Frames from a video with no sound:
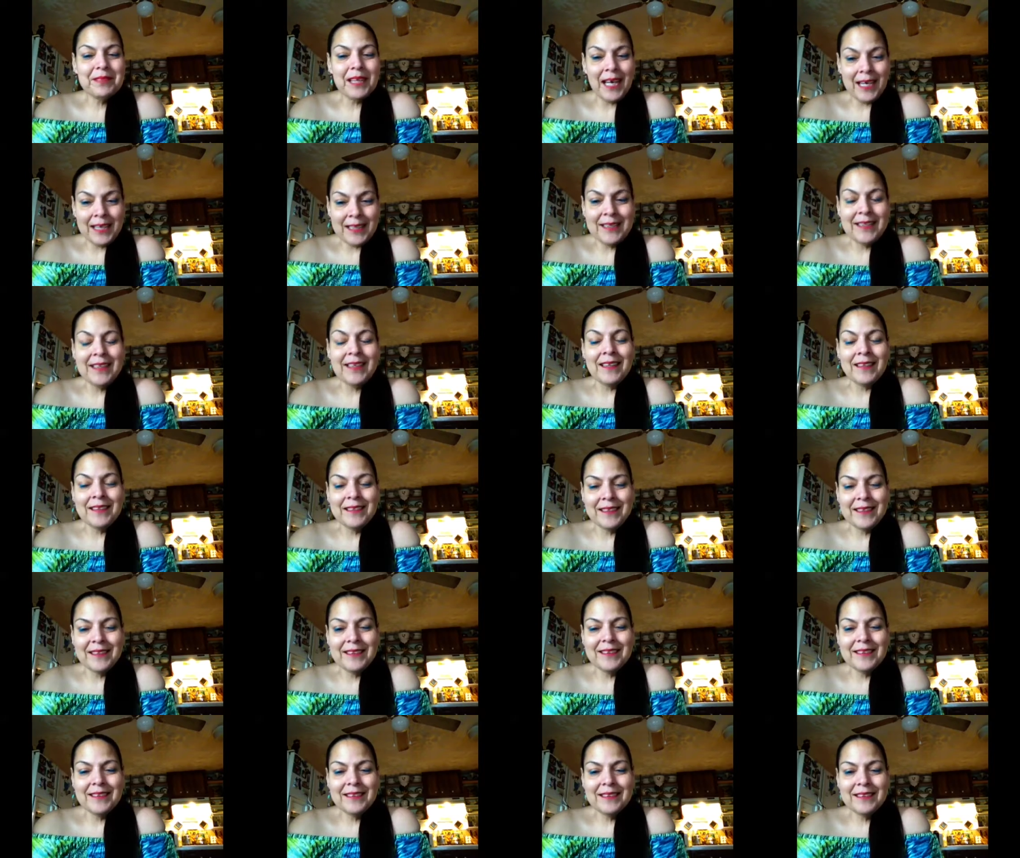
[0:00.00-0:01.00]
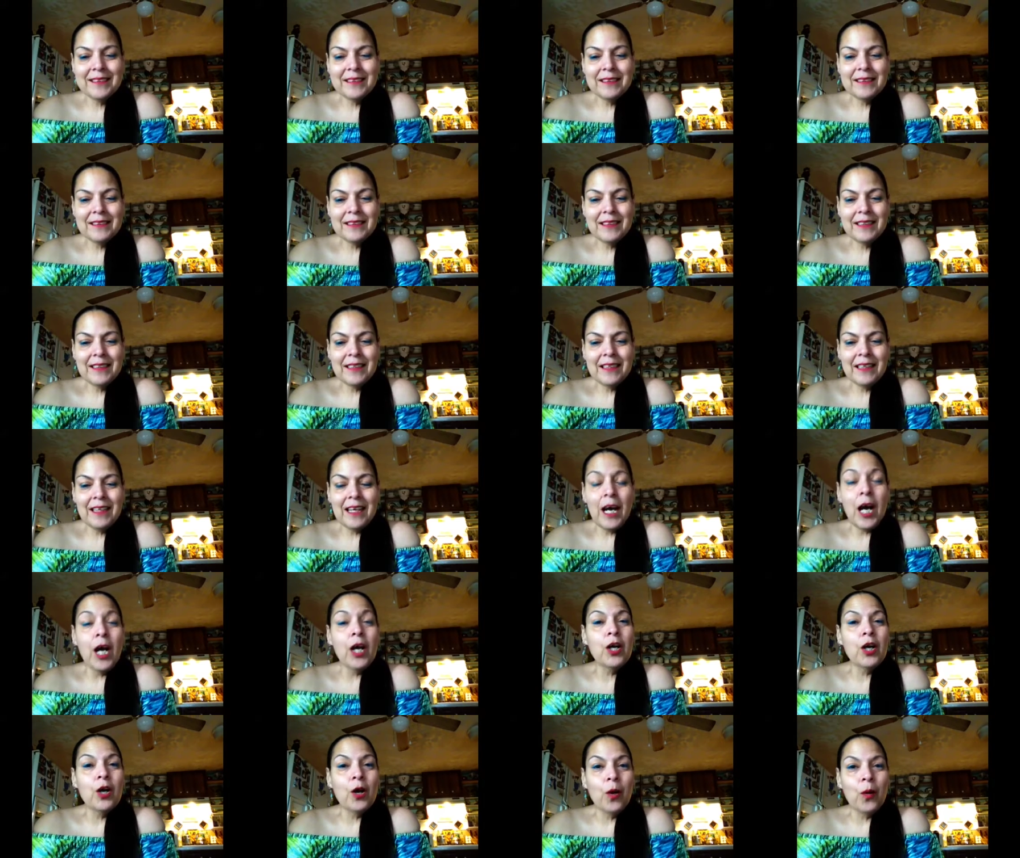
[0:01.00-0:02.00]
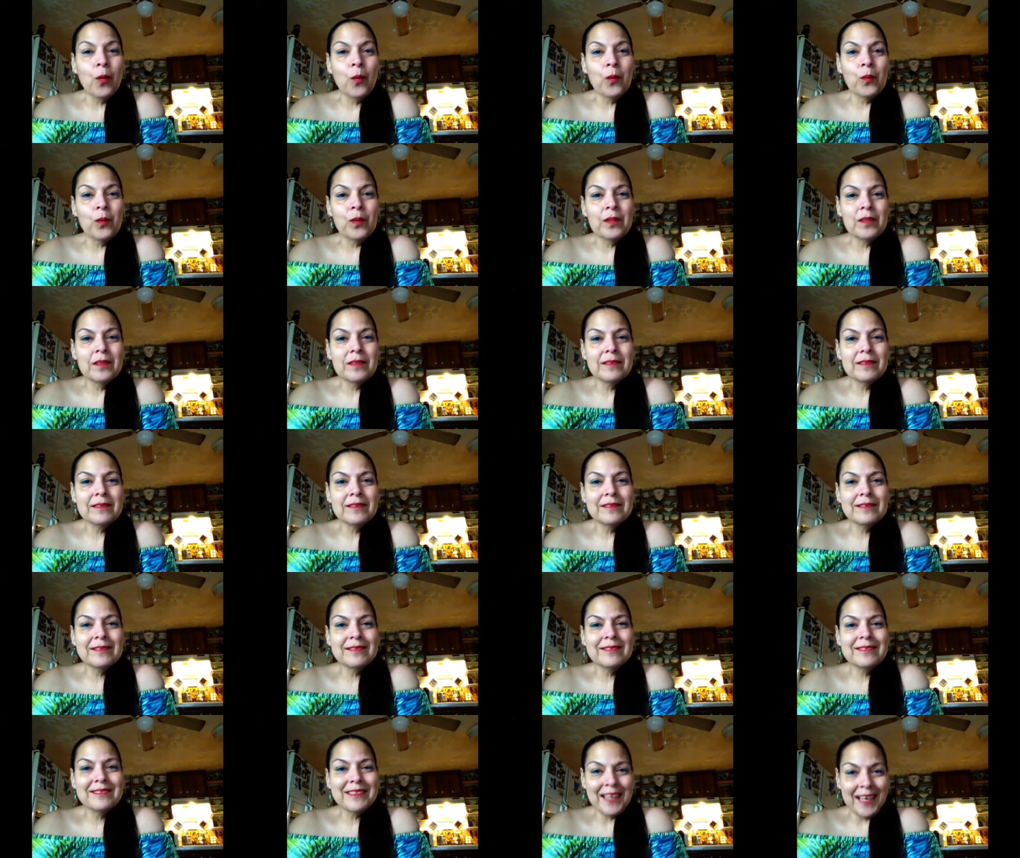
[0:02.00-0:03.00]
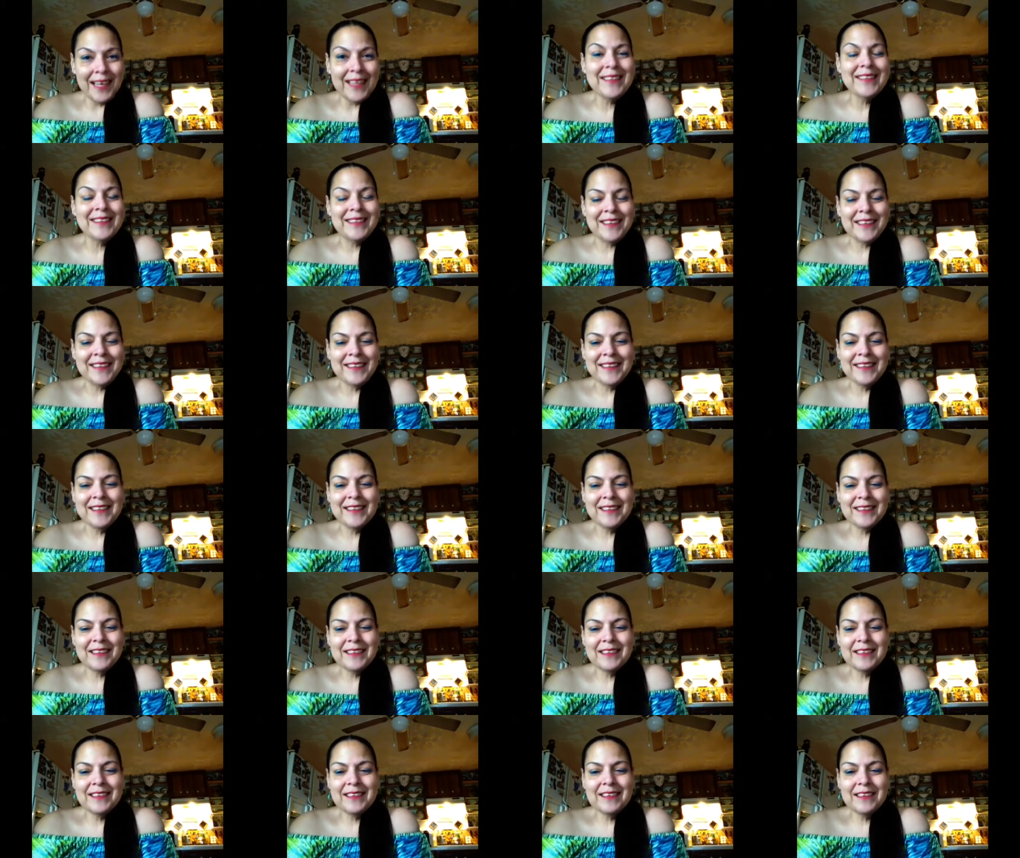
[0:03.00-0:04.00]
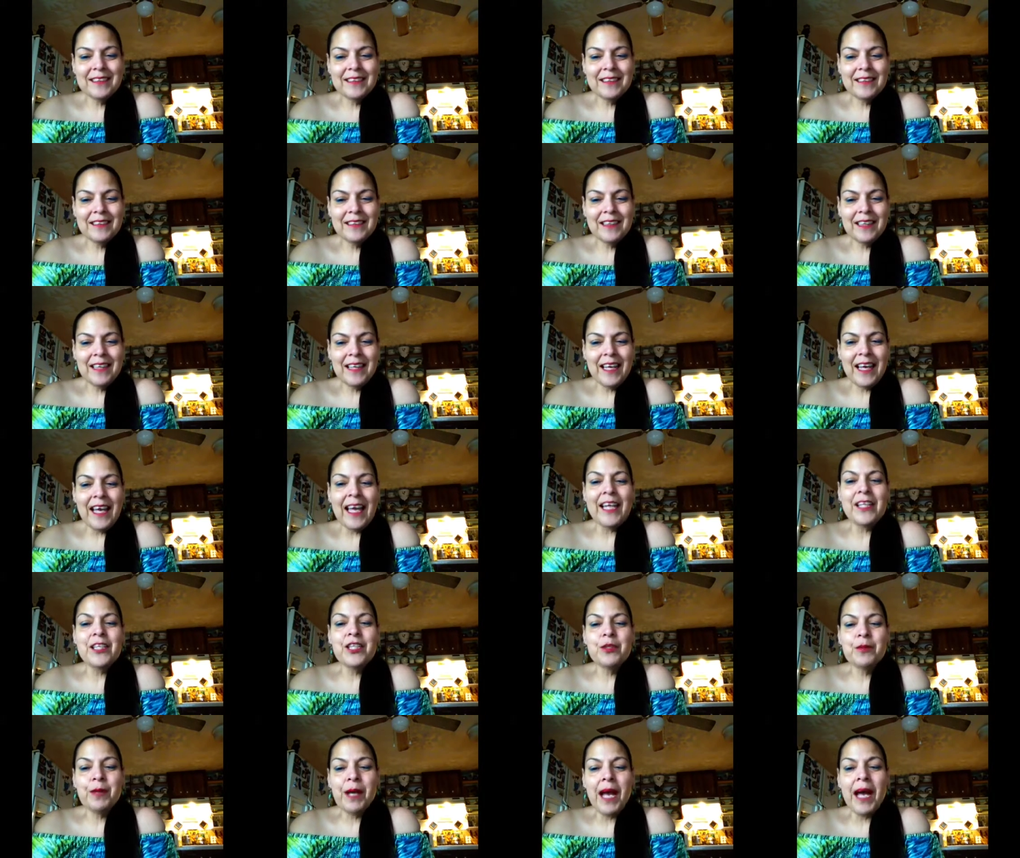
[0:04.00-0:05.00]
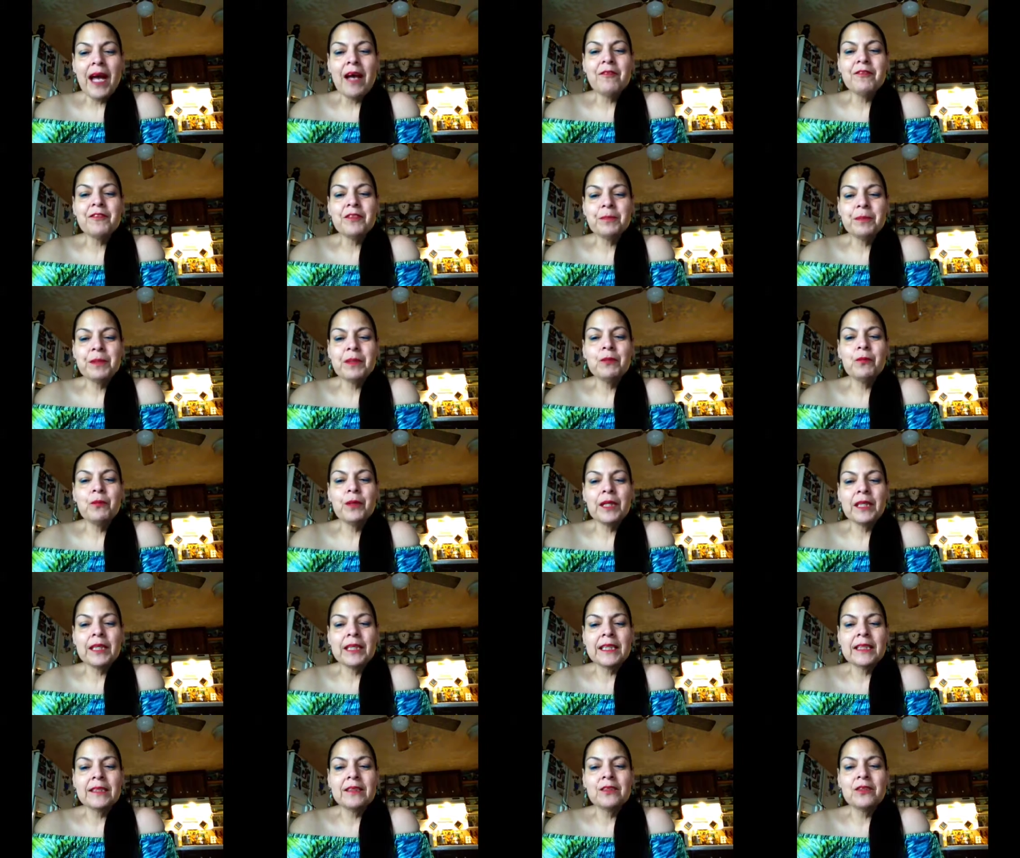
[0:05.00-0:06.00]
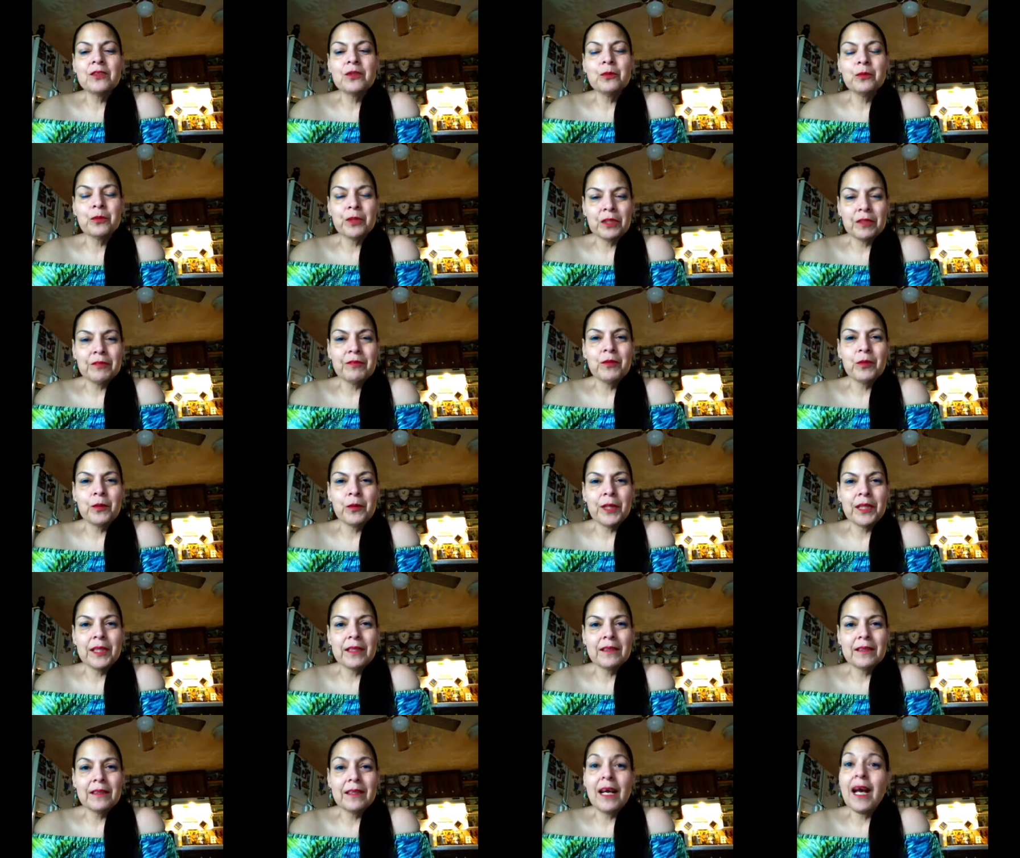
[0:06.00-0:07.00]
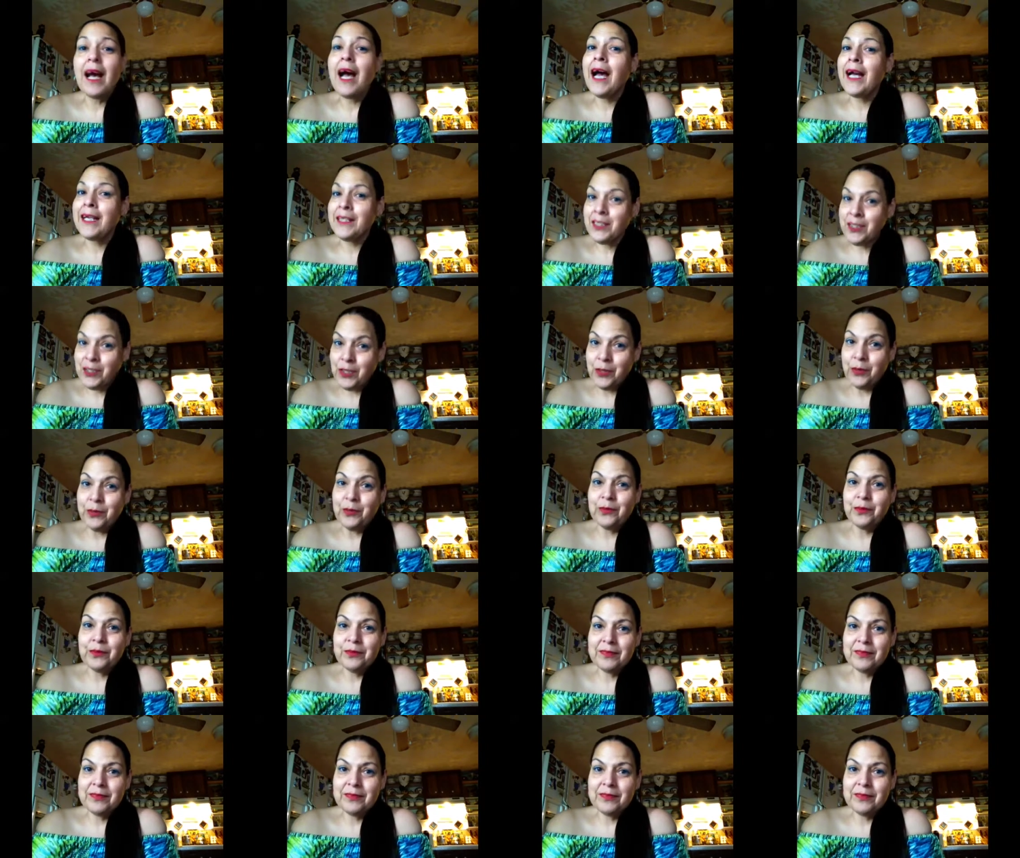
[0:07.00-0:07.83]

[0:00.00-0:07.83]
I did. A goal. I did. And you have to be willing to work for it. I do.